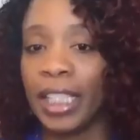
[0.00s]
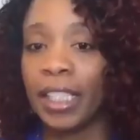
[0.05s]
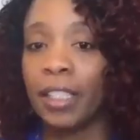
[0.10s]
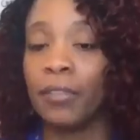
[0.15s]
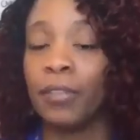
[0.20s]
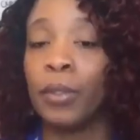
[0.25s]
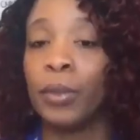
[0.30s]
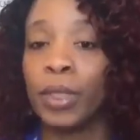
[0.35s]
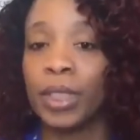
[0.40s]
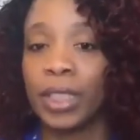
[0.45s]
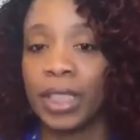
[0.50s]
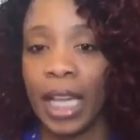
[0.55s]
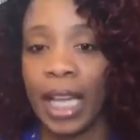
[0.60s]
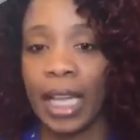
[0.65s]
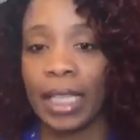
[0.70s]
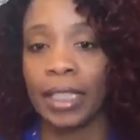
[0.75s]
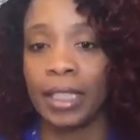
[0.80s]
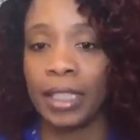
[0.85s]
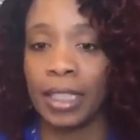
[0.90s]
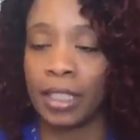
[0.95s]
if you
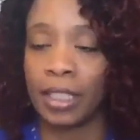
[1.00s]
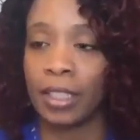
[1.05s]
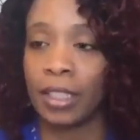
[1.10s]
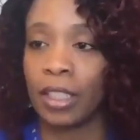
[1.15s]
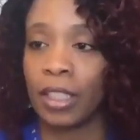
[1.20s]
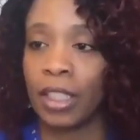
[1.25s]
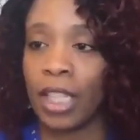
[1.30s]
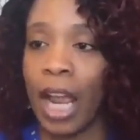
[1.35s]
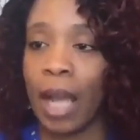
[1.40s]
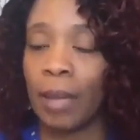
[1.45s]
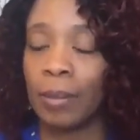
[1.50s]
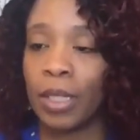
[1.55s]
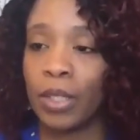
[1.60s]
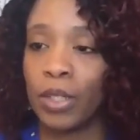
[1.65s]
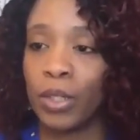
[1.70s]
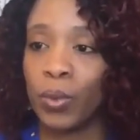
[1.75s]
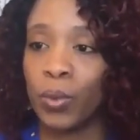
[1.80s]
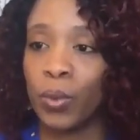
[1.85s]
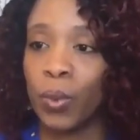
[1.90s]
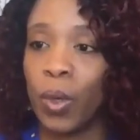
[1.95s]
decide that this is a job that
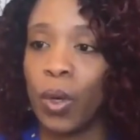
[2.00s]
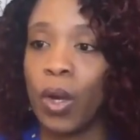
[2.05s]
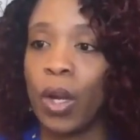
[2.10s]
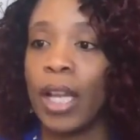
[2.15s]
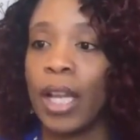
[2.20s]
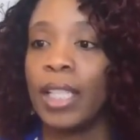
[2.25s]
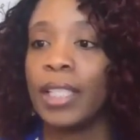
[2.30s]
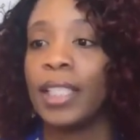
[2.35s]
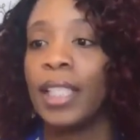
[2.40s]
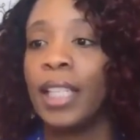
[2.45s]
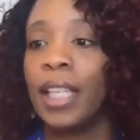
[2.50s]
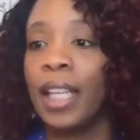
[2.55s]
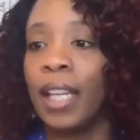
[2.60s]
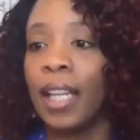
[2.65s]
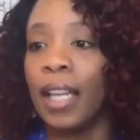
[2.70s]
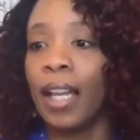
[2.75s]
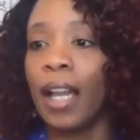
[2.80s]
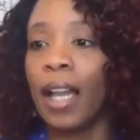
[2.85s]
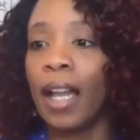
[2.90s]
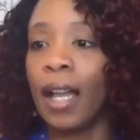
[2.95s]
you
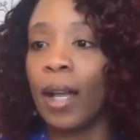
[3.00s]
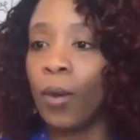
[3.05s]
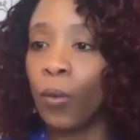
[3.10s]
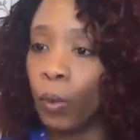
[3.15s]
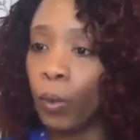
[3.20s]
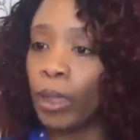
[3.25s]
want